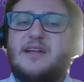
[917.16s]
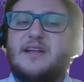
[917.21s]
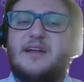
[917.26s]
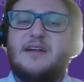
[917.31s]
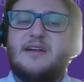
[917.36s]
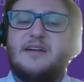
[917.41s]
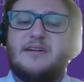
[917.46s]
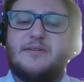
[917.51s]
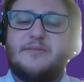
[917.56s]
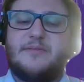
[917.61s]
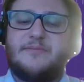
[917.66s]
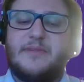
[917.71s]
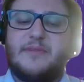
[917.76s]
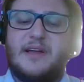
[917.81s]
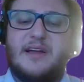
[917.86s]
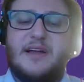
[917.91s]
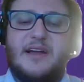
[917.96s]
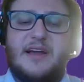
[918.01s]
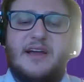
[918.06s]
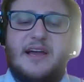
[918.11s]

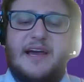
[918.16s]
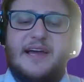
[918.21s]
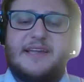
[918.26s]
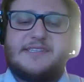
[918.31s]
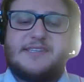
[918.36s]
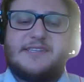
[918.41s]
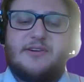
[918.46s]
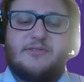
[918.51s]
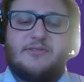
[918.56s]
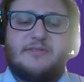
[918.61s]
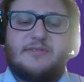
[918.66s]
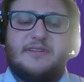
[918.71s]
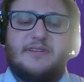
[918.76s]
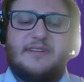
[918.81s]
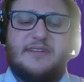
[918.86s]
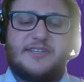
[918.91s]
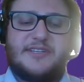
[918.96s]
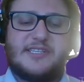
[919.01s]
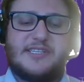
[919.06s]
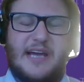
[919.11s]
And so
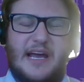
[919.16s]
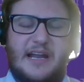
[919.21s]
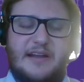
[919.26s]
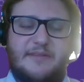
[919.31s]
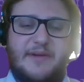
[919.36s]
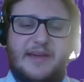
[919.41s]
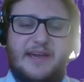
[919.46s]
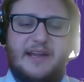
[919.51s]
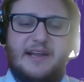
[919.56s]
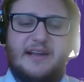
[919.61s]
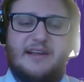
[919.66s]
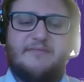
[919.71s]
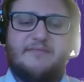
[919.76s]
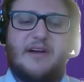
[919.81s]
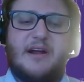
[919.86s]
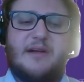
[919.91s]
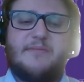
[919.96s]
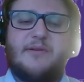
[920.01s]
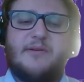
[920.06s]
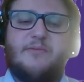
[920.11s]
just kind of being in an
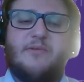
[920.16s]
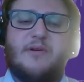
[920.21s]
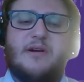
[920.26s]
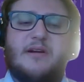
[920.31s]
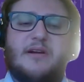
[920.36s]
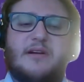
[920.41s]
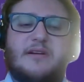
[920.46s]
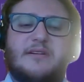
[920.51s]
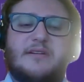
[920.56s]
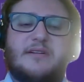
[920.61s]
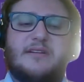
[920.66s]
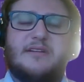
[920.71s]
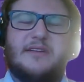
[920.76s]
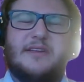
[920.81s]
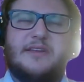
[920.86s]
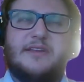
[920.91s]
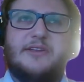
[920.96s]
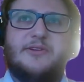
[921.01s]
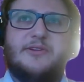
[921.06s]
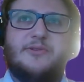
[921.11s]
environment where
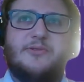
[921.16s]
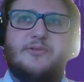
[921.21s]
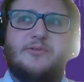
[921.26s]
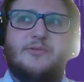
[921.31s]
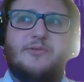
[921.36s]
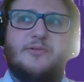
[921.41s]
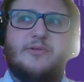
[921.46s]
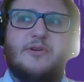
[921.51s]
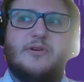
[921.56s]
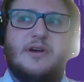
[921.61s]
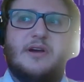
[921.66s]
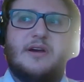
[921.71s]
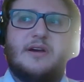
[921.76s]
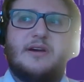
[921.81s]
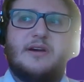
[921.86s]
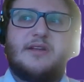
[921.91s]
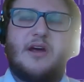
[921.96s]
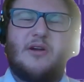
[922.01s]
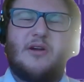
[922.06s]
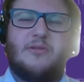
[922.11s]
you
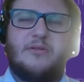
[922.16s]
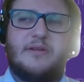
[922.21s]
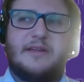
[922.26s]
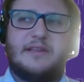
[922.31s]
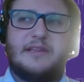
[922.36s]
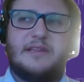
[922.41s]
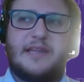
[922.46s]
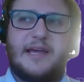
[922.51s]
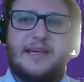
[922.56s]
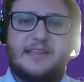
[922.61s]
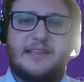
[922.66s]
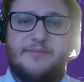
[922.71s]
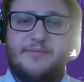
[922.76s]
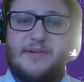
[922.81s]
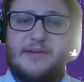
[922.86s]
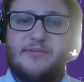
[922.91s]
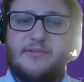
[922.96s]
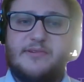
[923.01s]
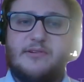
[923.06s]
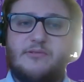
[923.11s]
not only like the
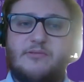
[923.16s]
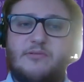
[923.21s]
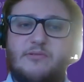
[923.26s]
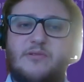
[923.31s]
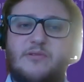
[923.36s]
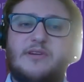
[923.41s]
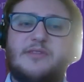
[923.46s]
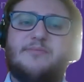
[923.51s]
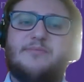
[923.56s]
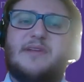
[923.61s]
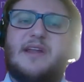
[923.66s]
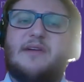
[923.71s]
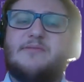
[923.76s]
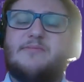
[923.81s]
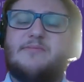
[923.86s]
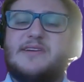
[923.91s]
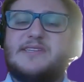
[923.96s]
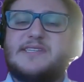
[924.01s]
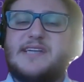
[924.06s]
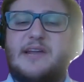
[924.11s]
people you work with, but
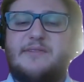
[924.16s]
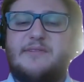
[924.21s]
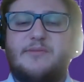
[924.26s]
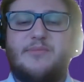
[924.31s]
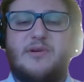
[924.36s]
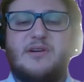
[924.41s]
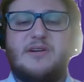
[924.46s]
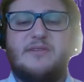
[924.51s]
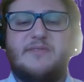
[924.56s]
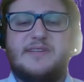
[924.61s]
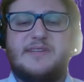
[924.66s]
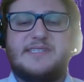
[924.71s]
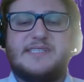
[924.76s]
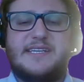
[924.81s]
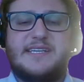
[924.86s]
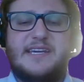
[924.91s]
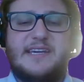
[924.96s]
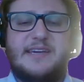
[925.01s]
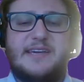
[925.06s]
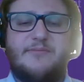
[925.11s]
everybody's kind of a part of a
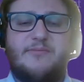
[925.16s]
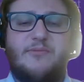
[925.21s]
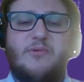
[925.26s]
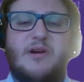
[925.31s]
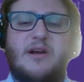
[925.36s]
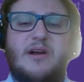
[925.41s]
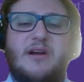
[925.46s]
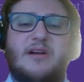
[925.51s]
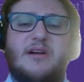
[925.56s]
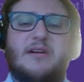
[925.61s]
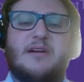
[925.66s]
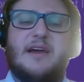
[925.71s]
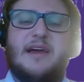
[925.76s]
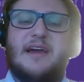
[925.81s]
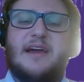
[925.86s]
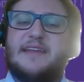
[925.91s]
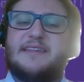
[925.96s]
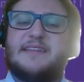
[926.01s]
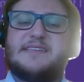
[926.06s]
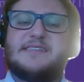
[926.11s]
team where,
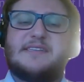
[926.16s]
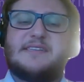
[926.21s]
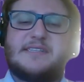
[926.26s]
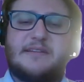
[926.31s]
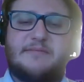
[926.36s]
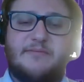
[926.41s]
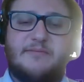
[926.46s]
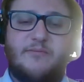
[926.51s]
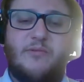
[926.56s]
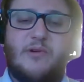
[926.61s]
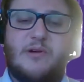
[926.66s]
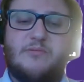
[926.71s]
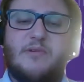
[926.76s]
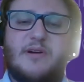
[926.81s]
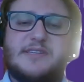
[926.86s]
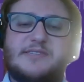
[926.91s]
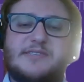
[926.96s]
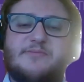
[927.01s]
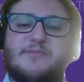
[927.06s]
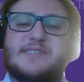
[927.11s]
and this is what
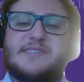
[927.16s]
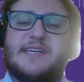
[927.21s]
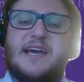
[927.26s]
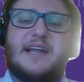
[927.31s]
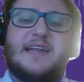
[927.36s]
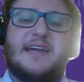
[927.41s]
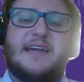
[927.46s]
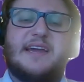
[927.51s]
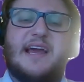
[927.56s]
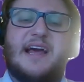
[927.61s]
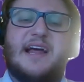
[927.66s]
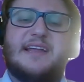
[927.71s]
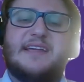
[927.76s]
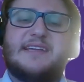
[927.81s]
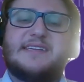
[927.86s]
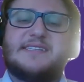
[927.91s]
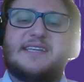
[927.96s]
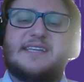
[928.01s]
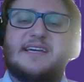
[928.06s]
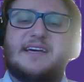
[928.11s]
Rustin was getting at,
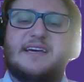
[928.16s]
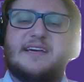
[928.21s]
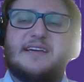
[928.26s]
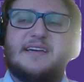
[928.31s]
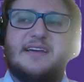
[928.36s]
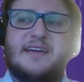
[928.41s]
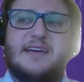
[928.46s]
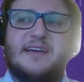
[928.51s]
is that,